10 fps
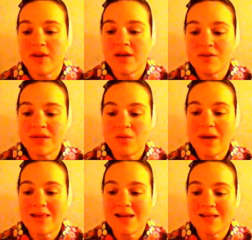They don't see
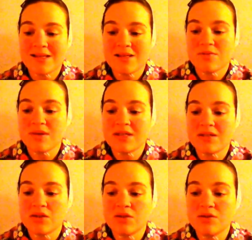weight losses as reason
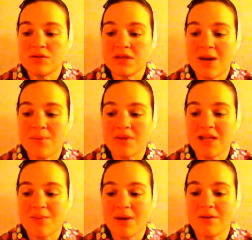to loosen up or
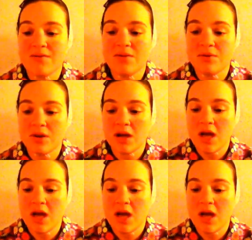celebrate with food.